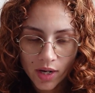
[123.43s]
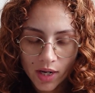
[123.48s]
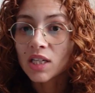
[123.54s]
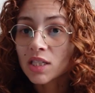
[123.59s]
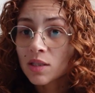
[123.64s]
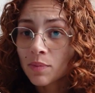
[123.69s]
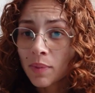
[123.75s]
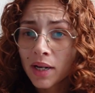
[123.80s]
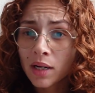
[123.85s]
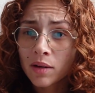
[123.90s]

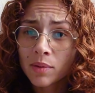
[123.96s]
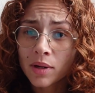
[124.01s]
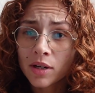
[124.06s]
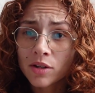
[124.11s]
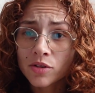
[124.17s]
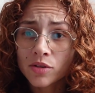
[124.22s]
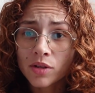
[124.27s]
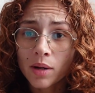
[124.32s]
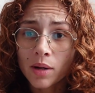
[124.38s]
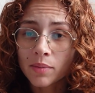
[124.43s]
Hispanic
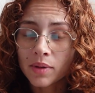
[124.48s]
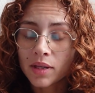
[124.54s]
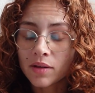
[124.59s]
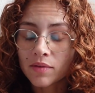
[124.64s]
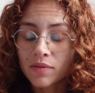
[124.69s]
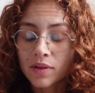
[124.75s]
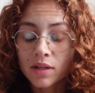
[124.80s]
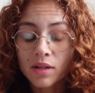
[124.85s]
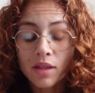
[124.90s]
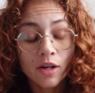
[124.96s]
parents do not
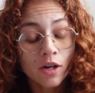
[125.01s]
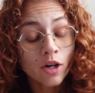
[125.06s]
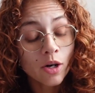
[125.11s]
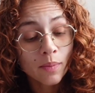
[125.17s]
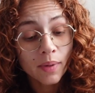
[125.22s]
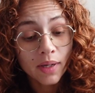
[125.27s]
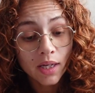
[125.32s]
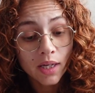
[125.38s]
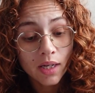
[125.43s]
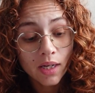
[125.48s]
believe in
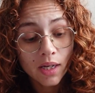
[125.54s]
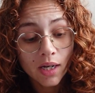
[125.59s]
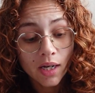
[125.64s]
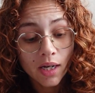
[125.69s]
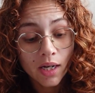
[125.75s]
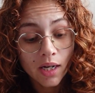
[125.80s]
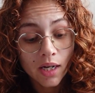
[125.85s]
therapy.